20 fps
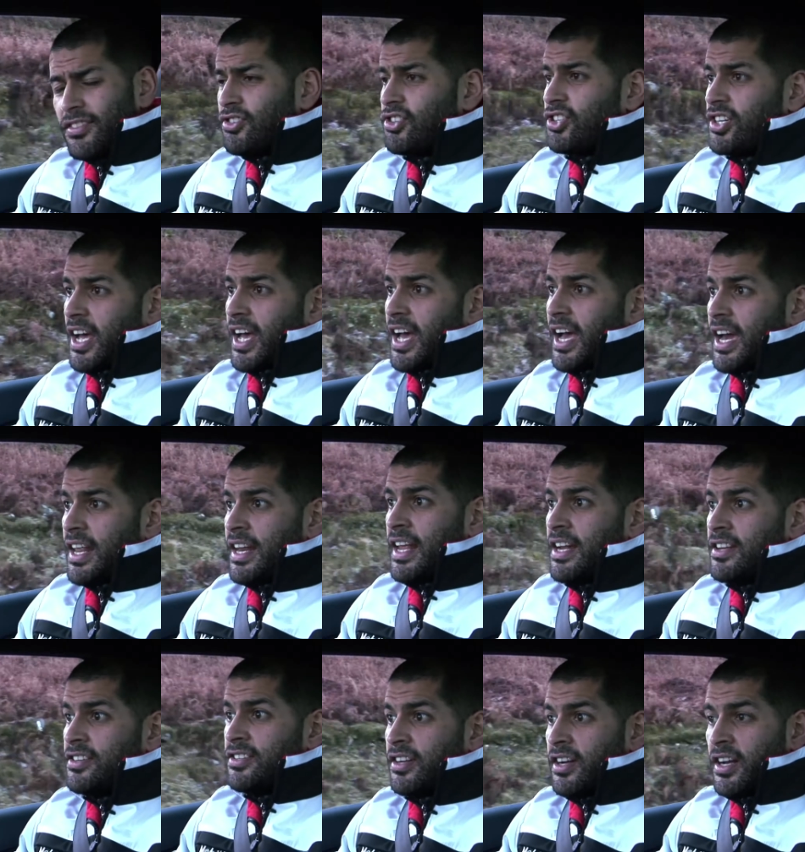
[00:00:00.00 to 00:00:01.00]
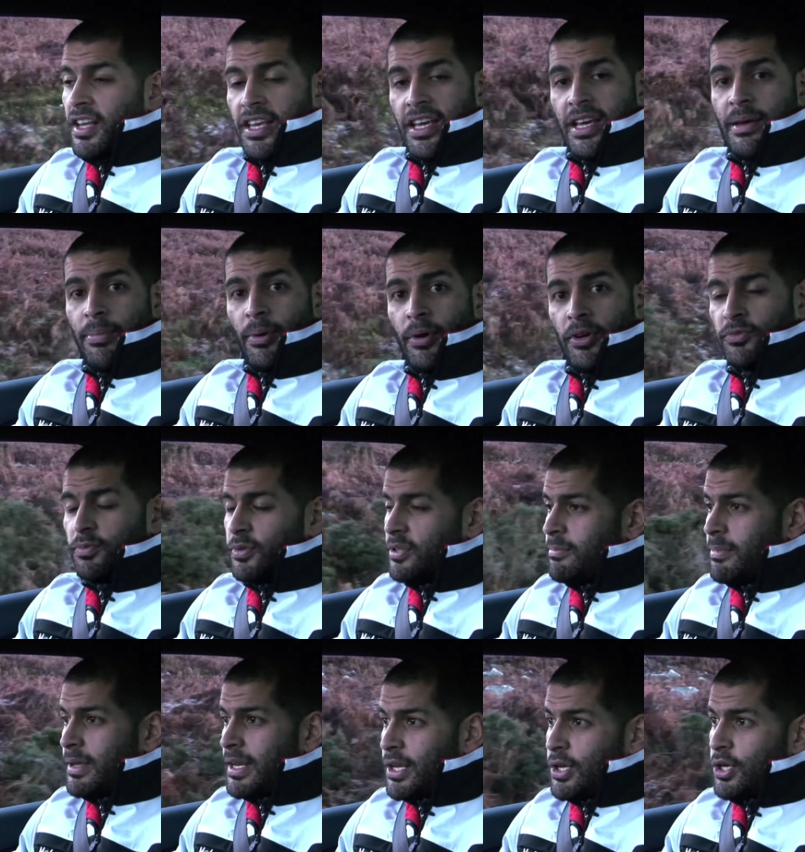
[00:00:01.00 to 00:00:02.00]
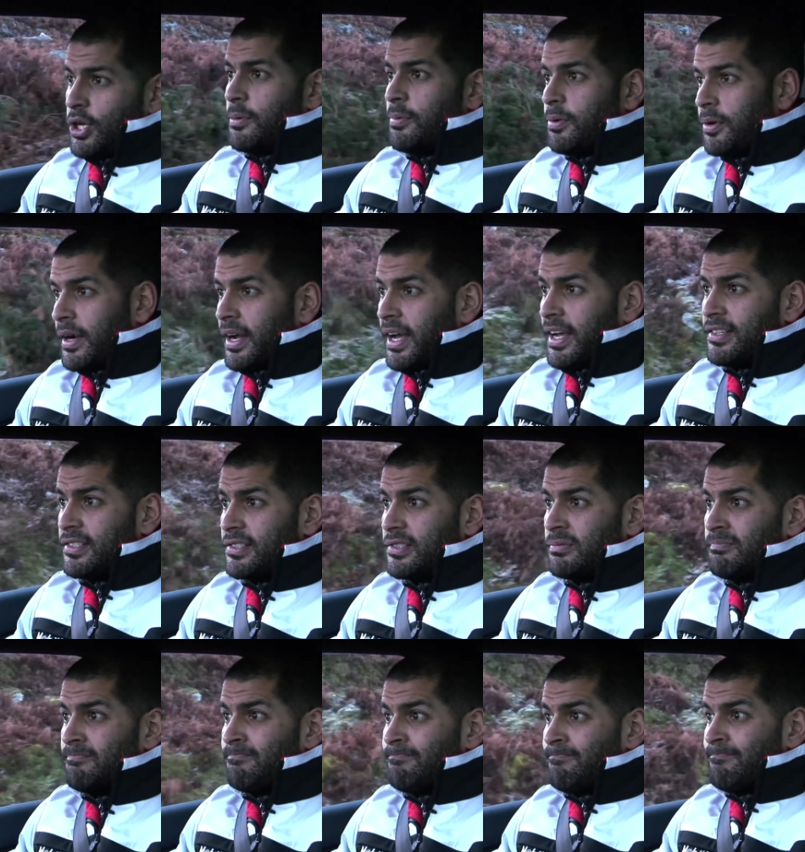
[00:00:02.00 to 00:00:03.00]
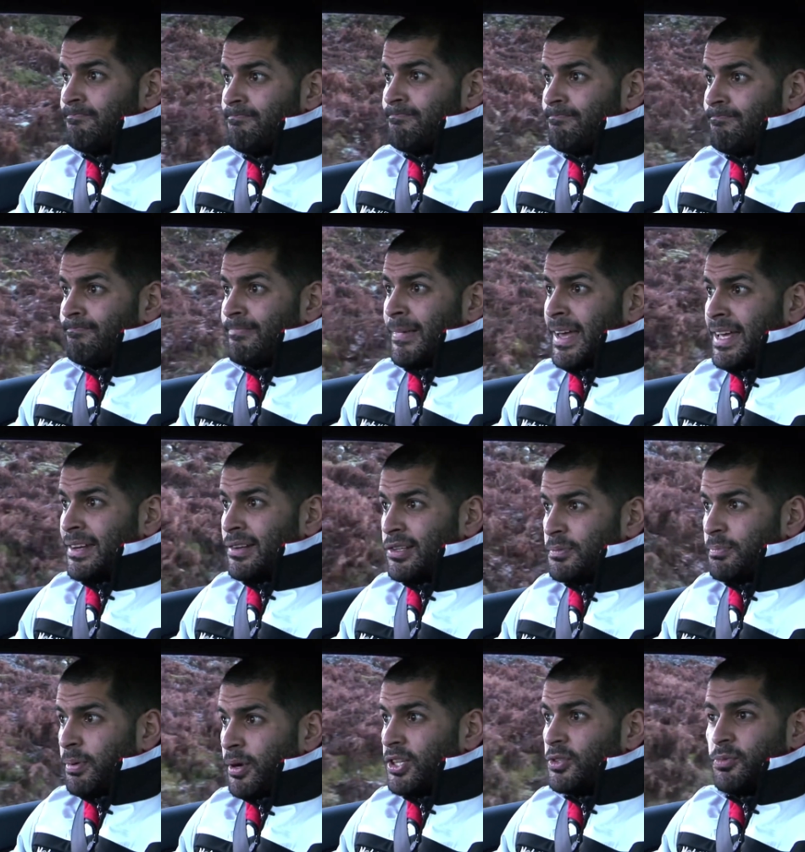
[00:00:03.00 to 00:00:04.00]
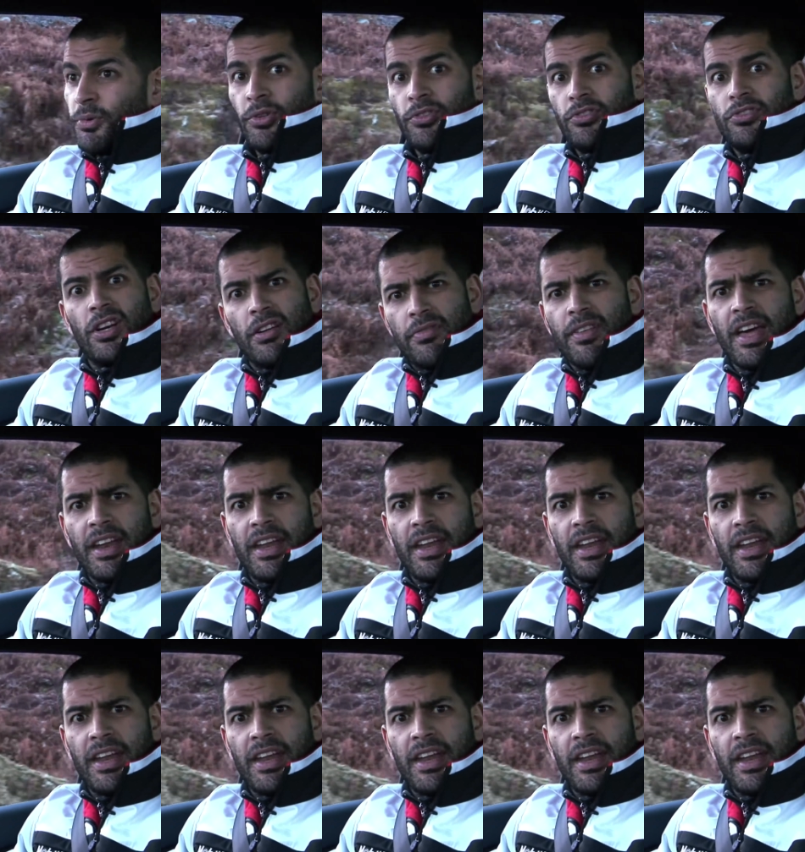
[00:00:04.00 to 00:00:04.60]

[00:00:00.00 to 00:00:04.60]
share an engine and a gearbox with a Mini Cooper S, and I suppose we ought to drive that